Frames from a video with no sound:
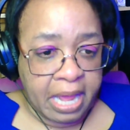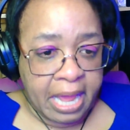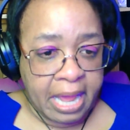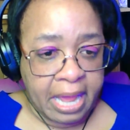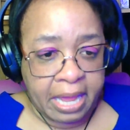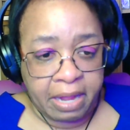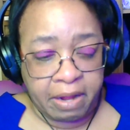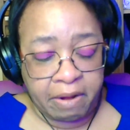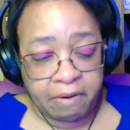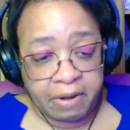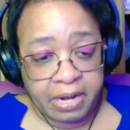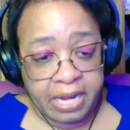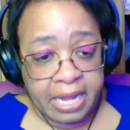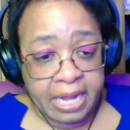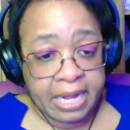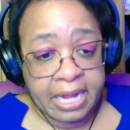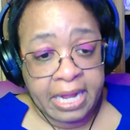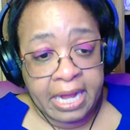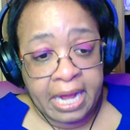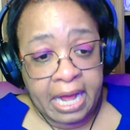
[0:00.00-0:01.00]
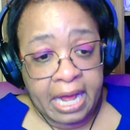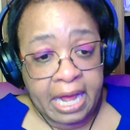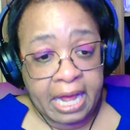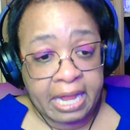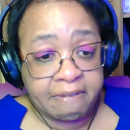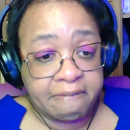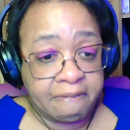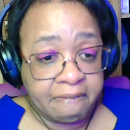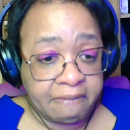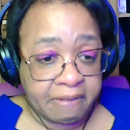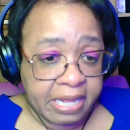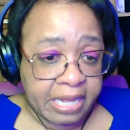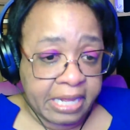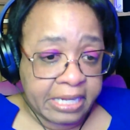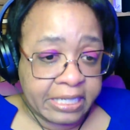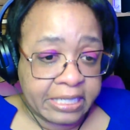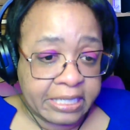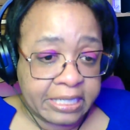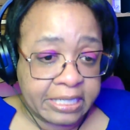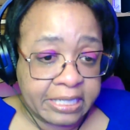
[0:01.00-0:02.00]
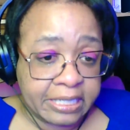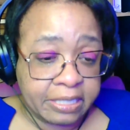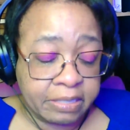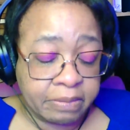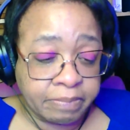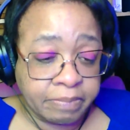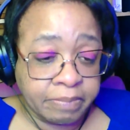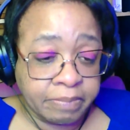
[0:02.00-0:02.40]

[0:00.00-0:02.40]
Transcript: angry at God phase.